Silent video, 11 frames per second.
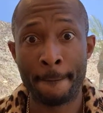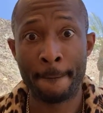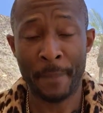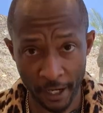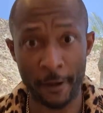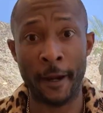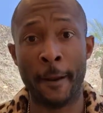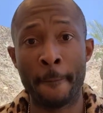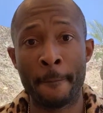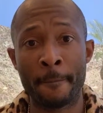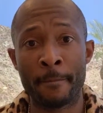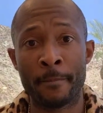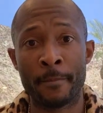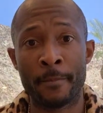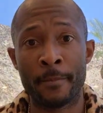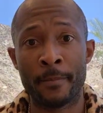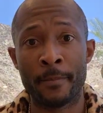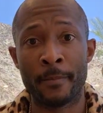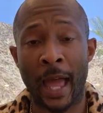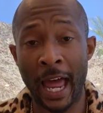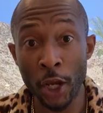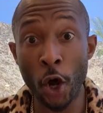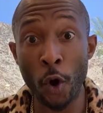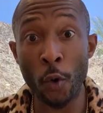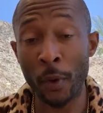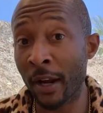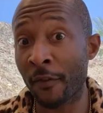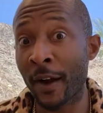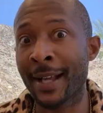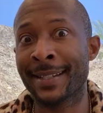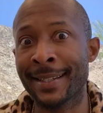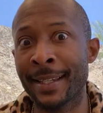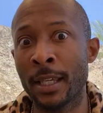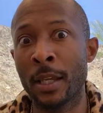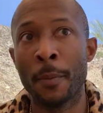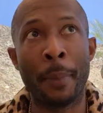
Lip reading: Period. I know whenever I see